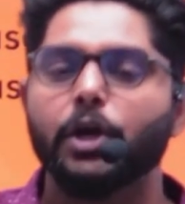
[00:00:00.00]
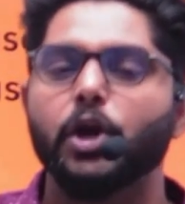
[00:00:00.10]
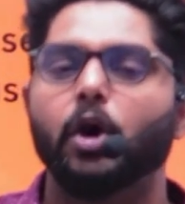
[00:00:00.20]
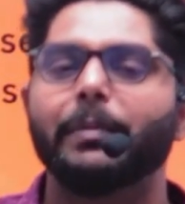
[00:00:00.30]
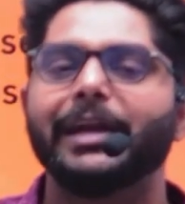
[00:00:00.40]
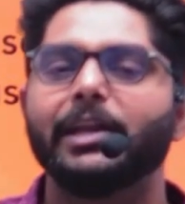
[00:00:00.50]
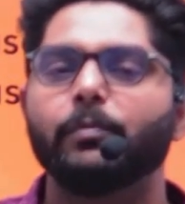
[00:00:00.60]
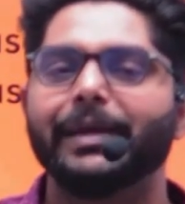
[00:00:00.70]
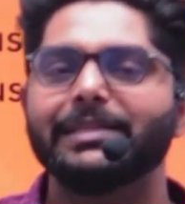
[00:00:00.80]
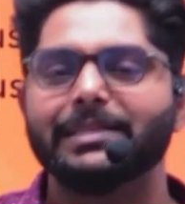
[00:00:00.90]
Nominative
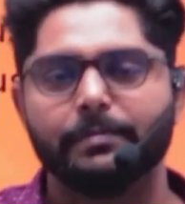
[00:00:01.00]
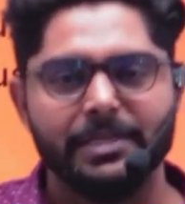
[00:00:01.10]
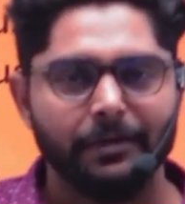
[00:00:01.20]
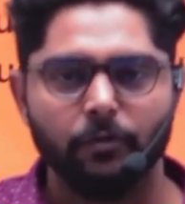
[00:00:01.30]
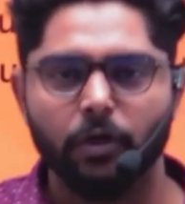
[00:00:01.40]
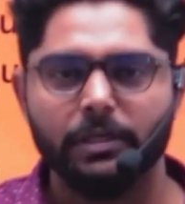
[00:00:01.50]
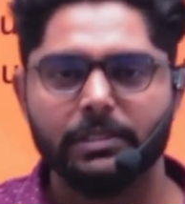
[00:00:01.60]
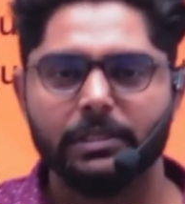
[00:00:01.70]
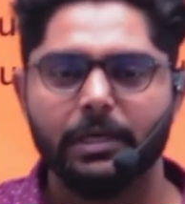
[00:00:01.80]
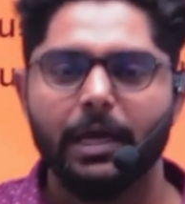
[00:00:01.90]
means subject
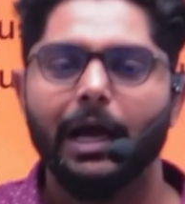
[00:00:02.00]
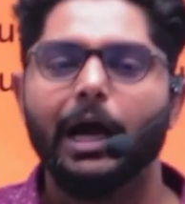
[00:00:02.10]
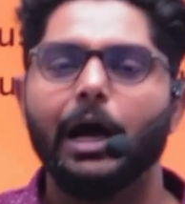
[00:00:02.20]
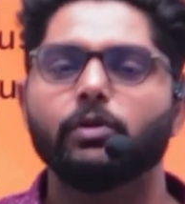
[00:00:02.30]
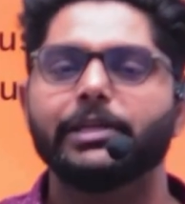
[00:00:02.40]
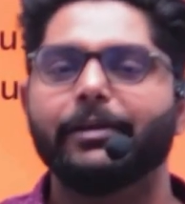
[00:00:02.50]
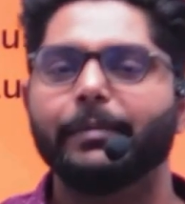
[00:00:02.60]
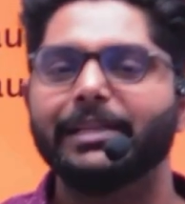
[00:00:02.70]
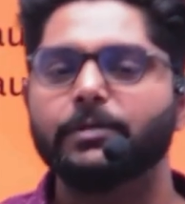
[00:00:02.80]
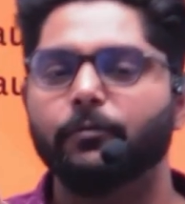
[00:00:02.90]
focus. Accusative
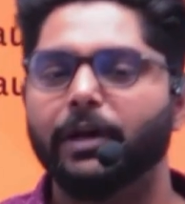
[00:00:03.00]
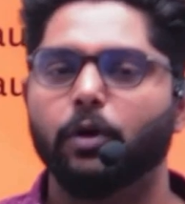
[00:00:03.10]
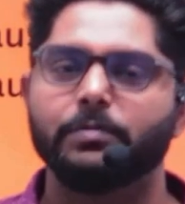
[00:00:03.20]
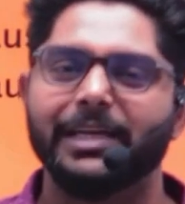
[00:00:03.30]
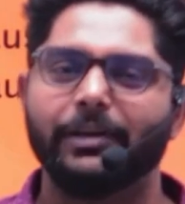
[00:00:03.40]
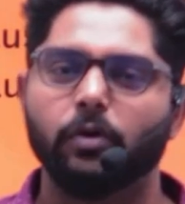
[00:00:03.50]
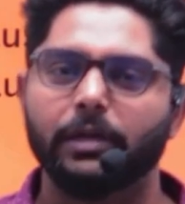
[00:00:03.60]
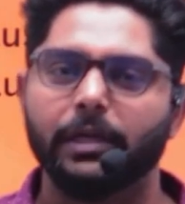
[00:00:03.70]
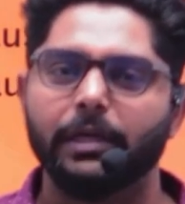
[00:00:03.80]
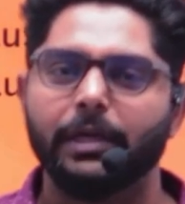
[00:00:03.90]
means one object
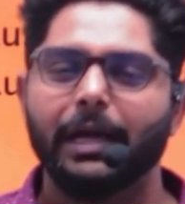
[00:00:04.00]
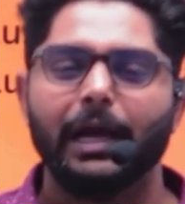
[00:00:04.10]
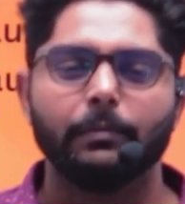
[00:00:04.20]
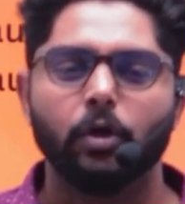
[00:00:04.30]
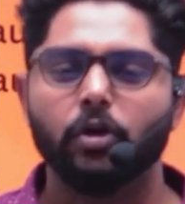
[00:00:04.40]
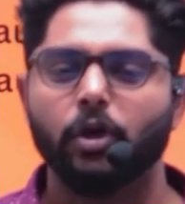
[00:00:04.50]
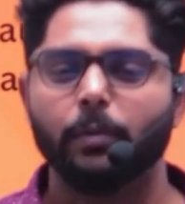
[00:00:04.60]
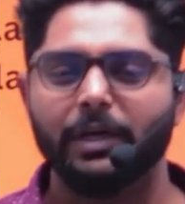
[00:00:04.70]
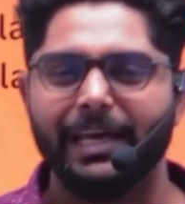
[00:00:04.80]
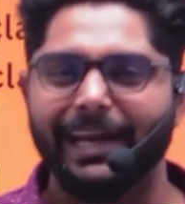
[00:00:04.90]
only. I'm not talking
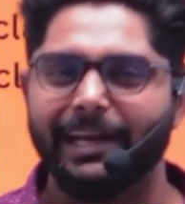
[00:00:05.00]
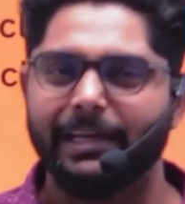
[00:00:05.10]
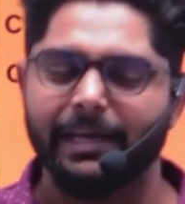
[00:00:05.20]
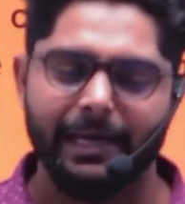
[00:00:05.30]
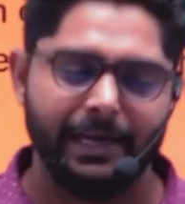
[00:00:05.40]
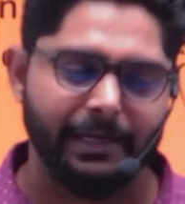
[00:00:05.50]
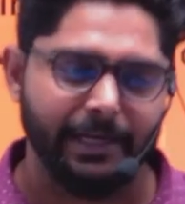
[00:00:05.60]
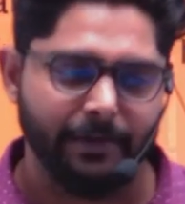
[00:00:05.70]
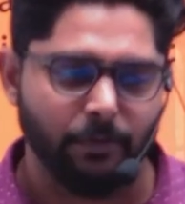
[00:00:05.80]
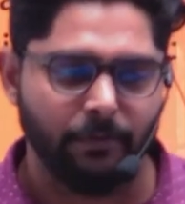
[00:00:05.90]
about direct, indirect,
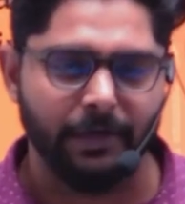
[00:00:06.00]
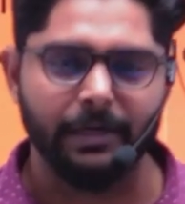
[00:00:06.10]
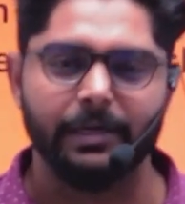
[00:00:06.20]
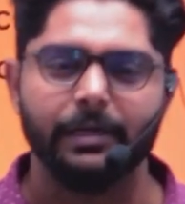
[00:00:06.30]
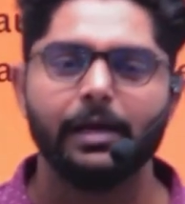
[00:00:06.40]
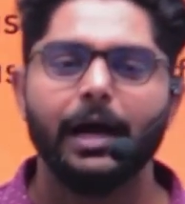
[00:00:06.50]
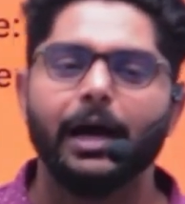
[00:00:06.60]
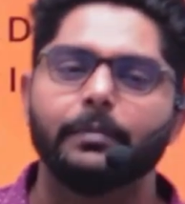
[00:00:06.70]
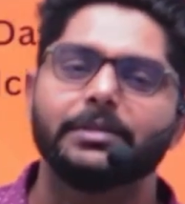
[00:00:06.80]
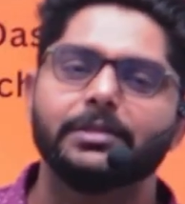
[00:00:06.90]
ye, wo, falan, dhiga.
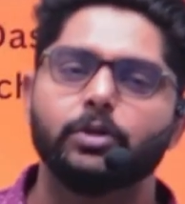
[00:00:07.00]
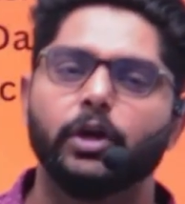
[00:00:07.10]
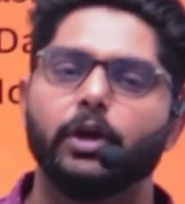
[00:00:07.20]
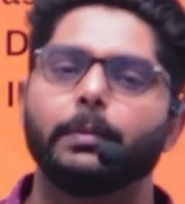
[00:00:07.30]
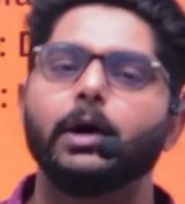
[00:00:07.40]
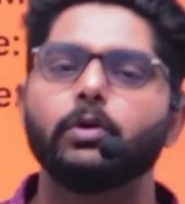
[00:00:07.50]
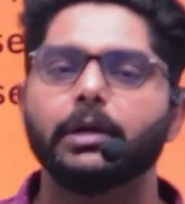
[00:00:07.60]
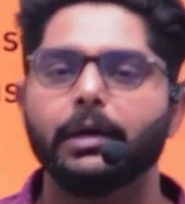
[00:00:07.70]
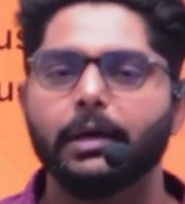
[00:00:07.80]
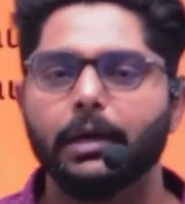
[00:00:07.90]
I'm just talking about
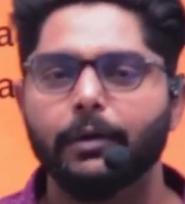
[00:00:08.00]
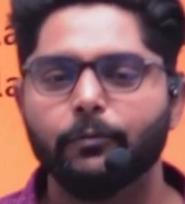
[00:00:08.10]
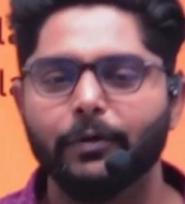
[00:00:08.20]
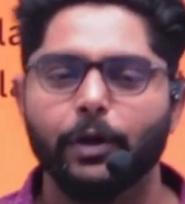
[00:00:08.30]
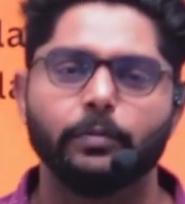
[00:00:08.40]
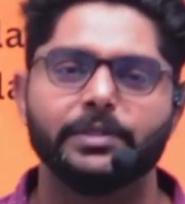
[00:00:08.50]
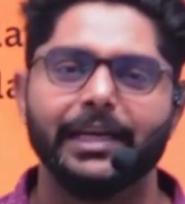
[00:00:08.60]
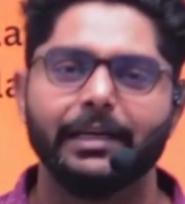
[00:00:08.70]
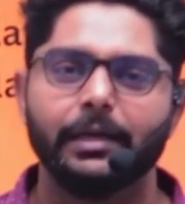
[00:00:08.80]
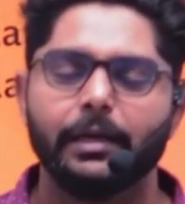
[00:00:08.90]
one
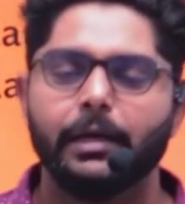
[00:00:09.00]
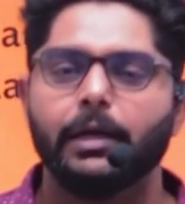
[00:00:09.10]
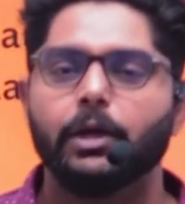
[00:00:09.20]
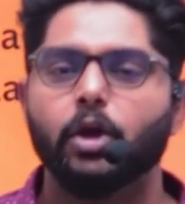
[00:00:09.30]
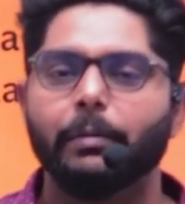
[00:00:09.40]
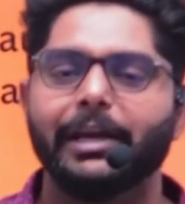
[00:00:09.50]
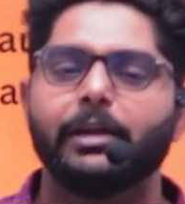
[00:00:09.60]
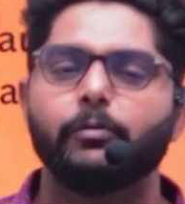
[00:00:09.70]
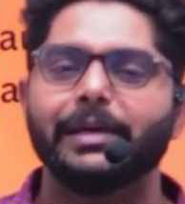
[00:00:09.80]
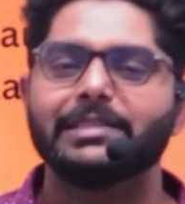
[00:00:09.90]
object.
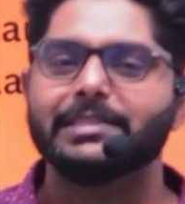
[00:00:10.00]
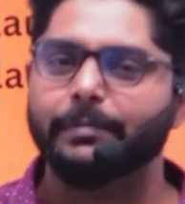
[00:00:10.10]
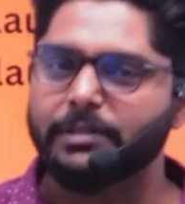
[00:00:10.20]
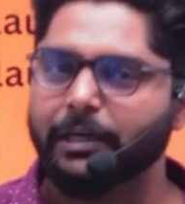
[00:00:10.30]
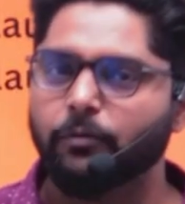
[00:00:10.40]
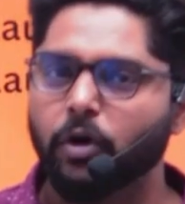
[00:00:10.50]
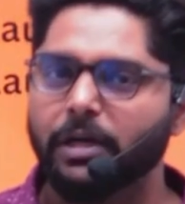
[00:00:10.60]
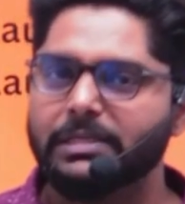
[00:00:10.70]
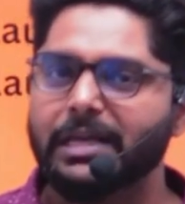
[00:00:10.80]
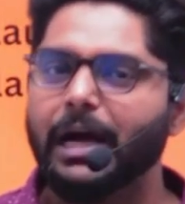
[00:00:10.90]
Nominative means subject
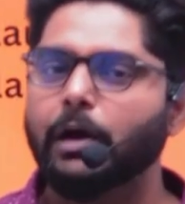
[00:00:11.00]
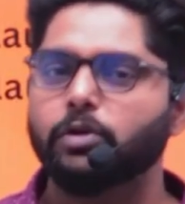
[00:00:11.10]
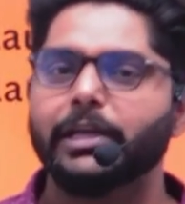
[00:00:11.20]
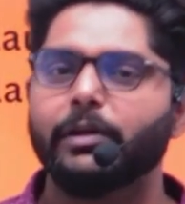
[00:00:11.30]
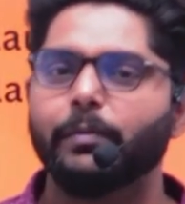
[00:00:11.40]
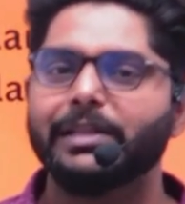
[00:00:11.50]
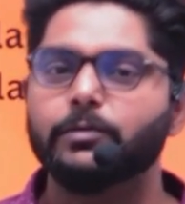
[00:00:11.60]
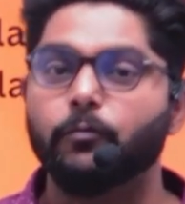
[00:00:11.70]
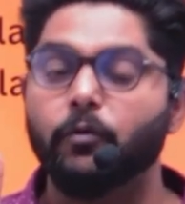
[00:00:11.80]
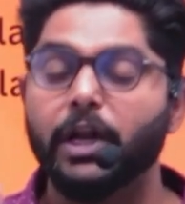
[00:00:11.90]
focus. Accusative
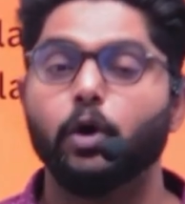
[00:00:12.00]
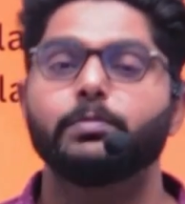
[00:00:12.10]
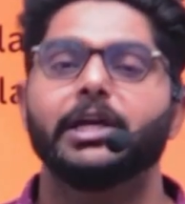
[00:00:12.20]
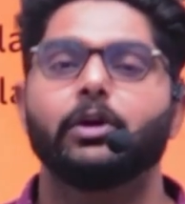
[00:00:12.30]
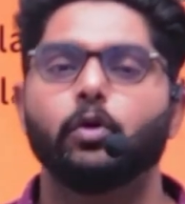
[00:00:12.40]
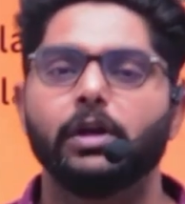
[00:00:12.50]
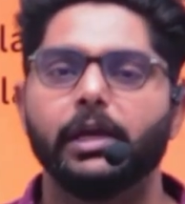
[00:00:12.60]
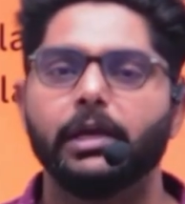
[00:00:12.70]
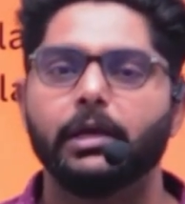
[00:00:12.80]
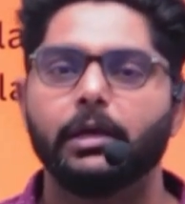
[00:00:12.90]
means one object
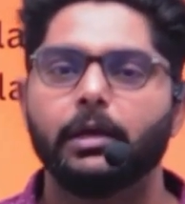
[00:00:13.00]
only.